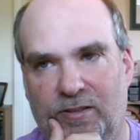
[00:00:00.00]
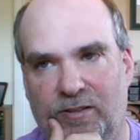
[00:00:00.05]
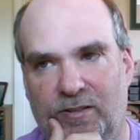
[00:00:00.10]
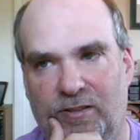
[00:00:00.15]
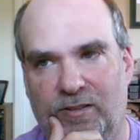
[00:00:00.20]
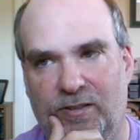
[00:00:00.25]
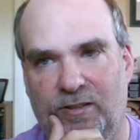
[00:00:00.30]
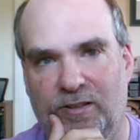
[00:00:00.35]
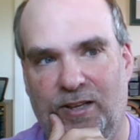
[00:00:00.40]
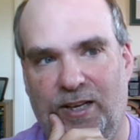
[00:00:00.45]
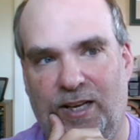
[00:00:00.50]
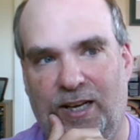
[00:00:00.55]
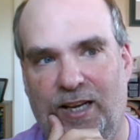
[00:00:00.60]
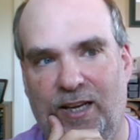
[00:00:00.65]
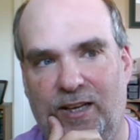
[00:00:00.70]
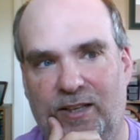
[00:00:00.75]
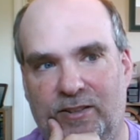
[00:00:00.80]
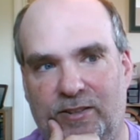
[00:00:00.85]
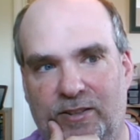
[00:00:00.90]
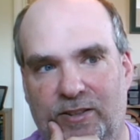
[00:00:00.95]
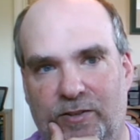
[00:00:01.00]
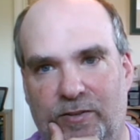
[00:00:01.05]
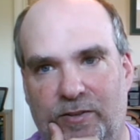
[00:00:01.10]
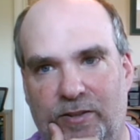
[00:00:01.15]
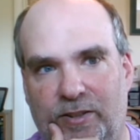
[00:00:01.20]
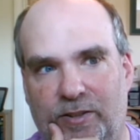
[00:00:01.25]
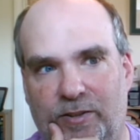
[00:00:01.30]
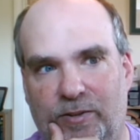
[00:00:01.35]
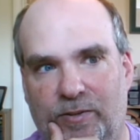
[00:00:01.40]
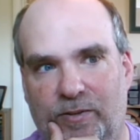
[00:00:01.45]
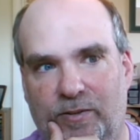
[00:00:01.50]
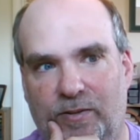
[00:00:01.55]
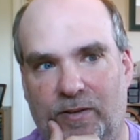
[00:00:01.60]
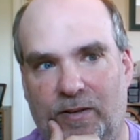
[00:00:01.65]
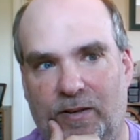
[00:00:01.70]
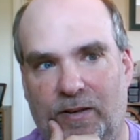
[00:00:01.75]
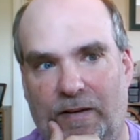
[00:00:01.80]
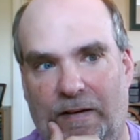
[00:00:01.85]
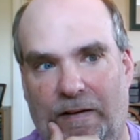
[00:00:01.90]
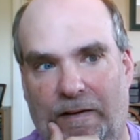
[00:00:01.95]
Andre Battle Royal,
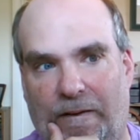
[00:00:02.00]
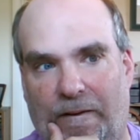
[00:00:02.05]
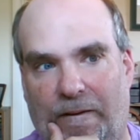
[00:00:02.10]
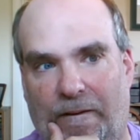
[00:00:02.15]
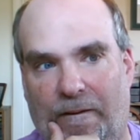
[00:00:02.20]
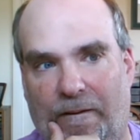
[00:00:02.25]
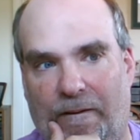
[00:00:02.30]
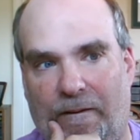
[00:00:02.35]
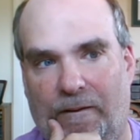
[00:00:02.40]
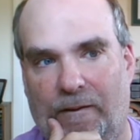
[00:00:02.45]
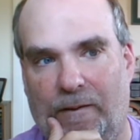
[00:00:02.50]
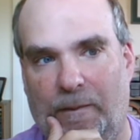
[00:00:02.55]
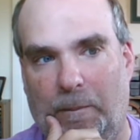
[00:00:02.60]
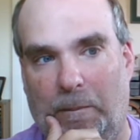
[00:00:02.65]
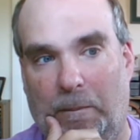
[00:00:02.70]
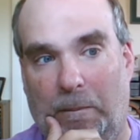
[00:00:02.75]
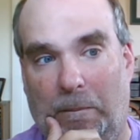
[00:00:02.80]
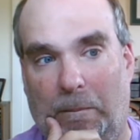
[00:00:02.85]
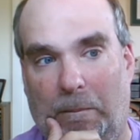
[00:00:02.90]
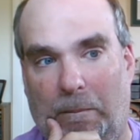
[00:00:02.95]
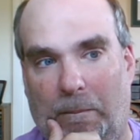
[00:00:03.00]
if he's not featured.